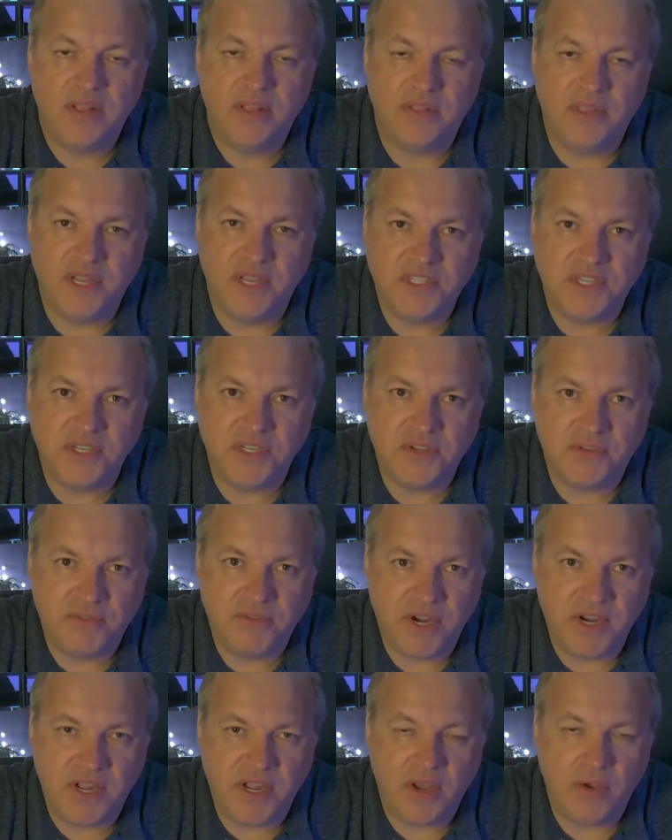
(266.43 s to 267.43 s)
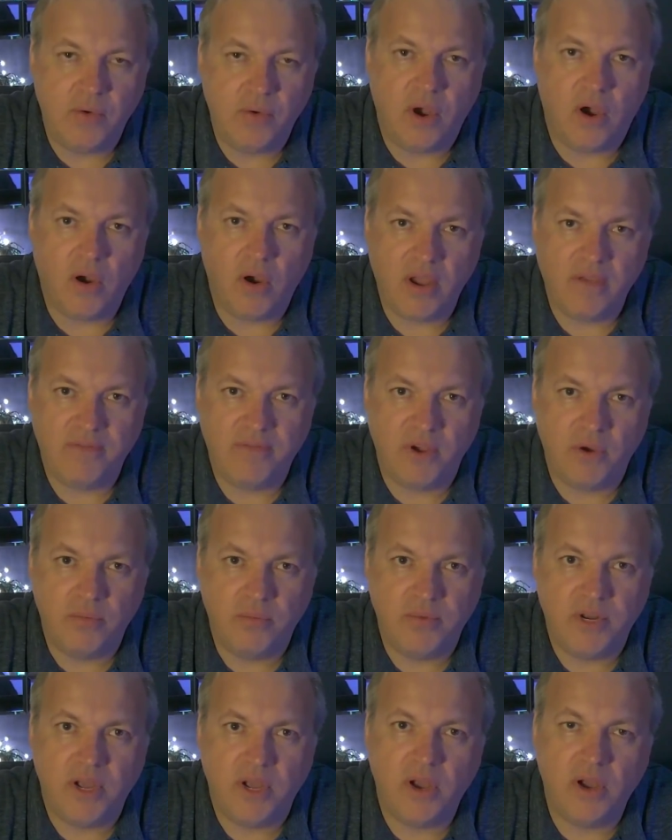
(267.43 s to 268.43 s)
this is a video I
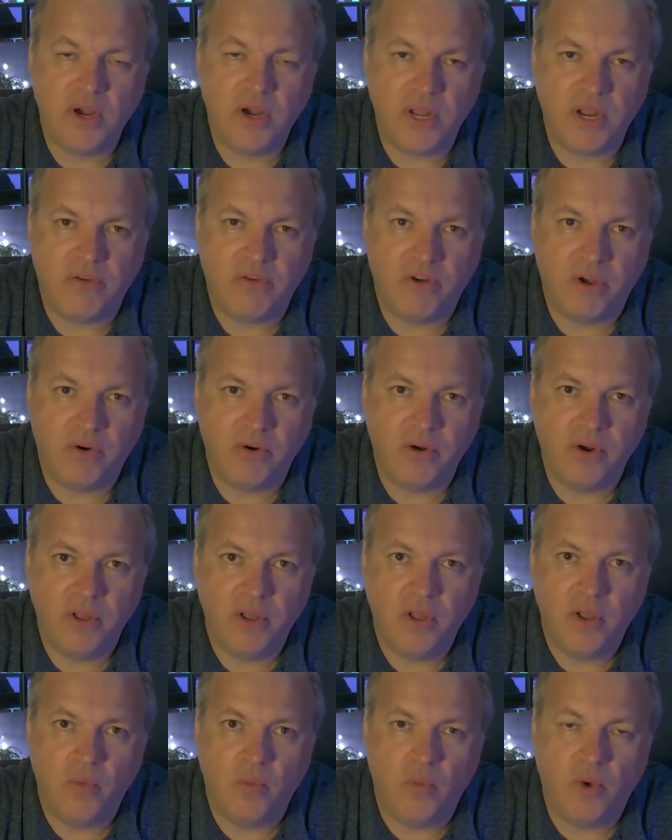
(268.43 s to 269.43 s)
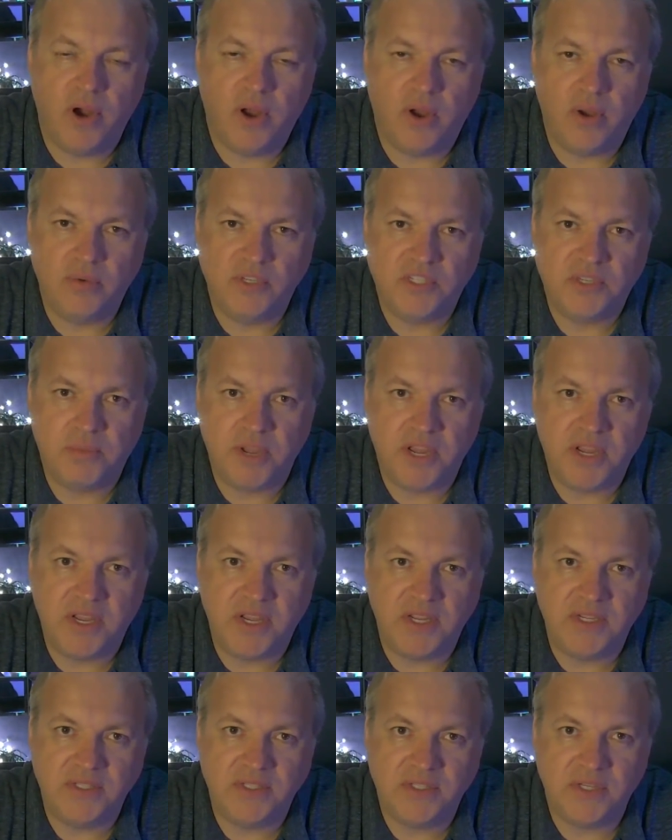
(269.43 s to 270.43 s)
filmed earlier on when I was
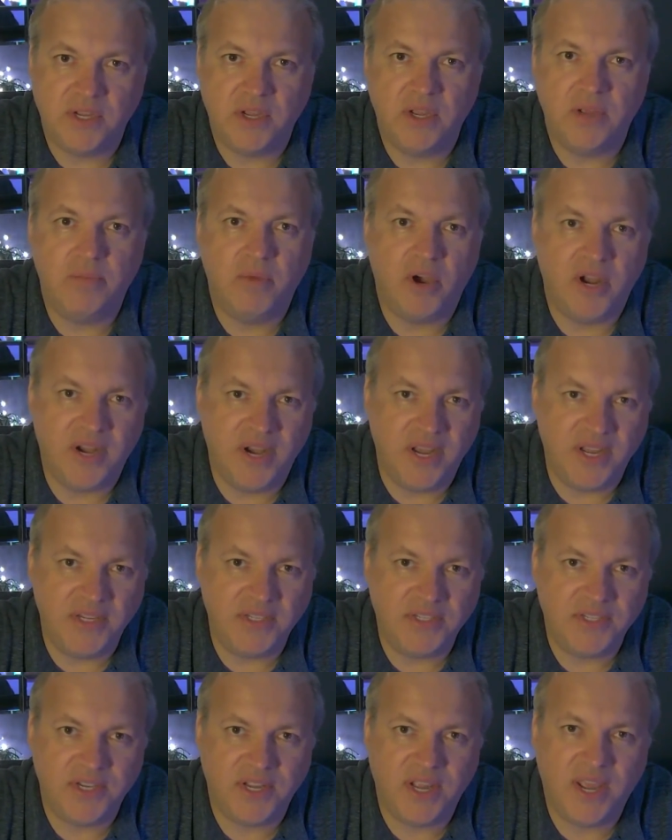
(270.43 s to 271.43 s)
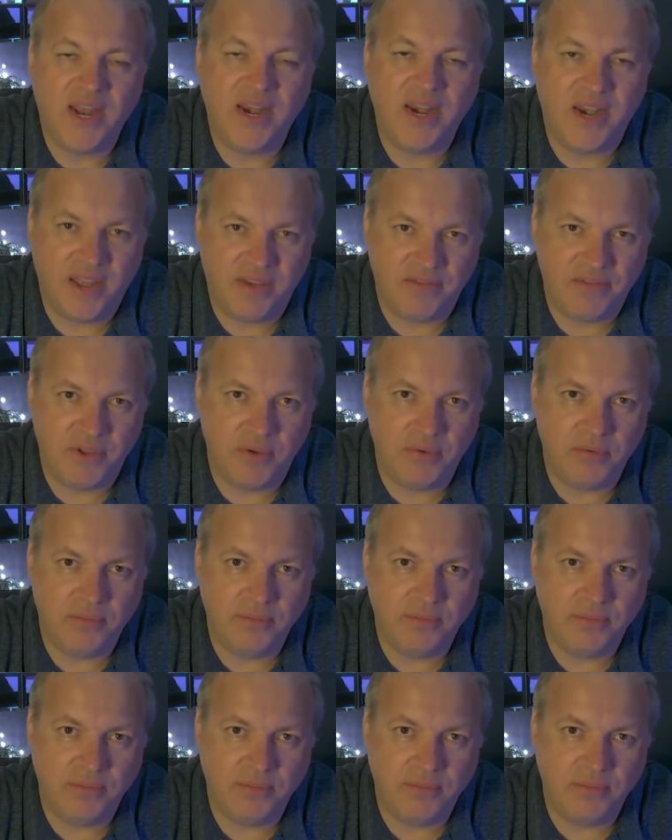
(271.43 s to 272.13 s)
speaking to my niece and nephew.